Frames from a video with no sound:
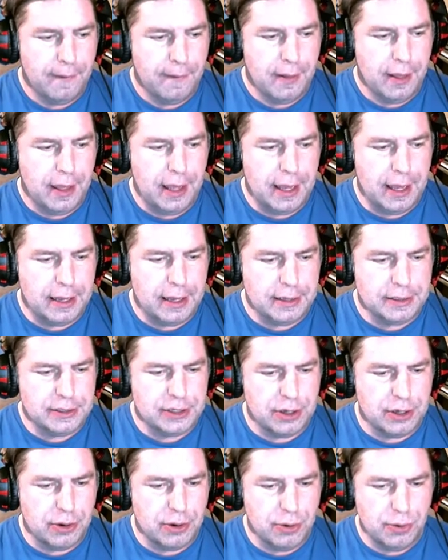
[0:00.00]
And
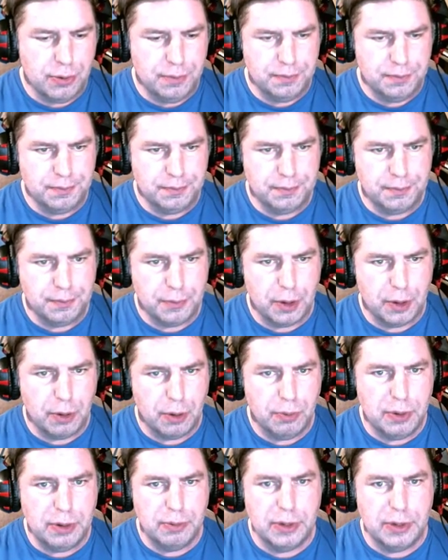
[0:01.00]
so
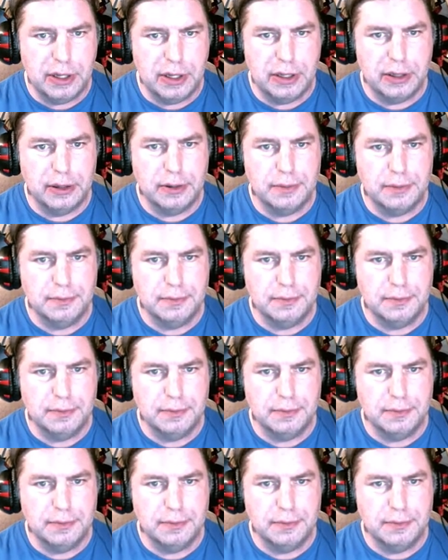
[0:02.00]
we will